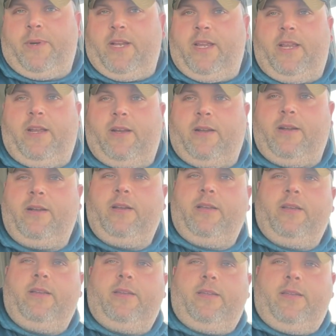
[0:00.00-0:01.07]
here
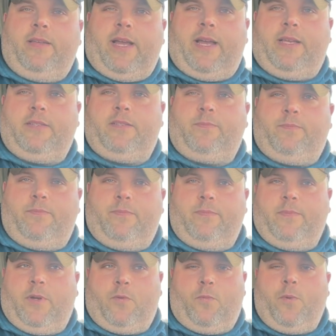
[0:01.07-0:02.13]
has
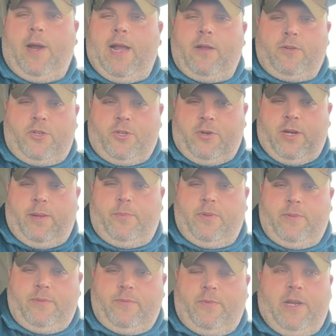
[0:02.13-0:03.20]
a round trip.
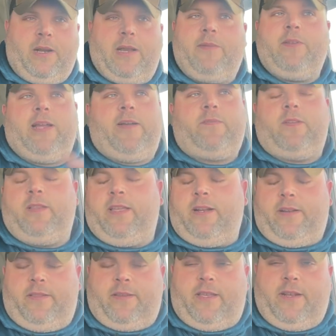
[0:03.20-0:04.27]
We don't even have to
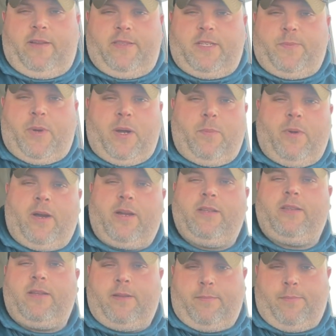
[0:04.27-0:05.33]
get on the spot market
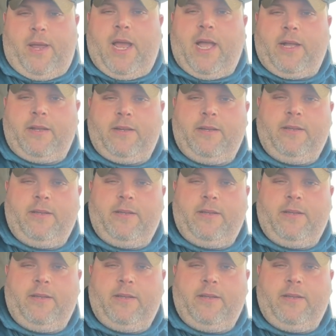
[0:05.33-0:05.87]
to come back.